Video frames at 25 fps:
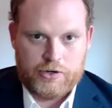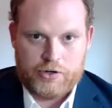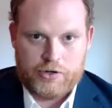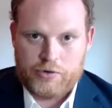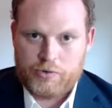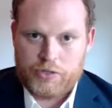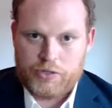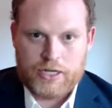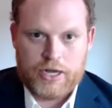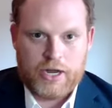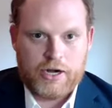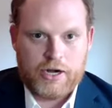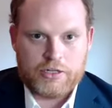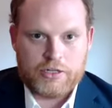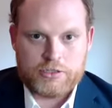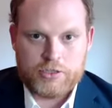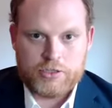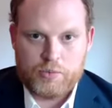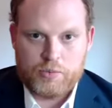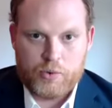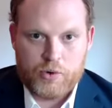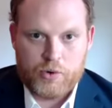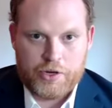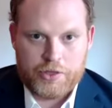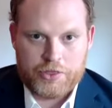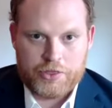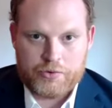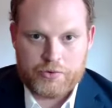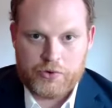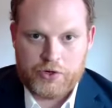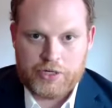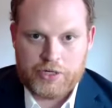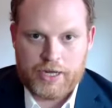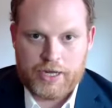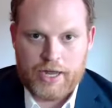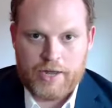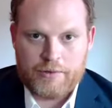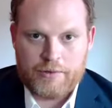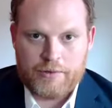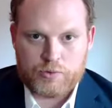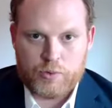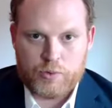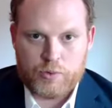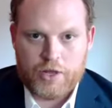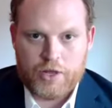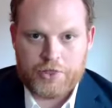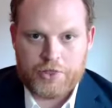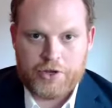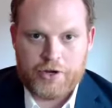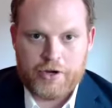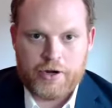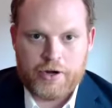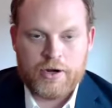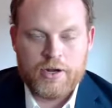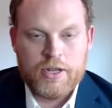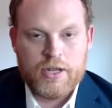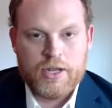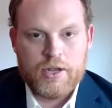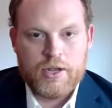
can retire 2.3 times wealthier.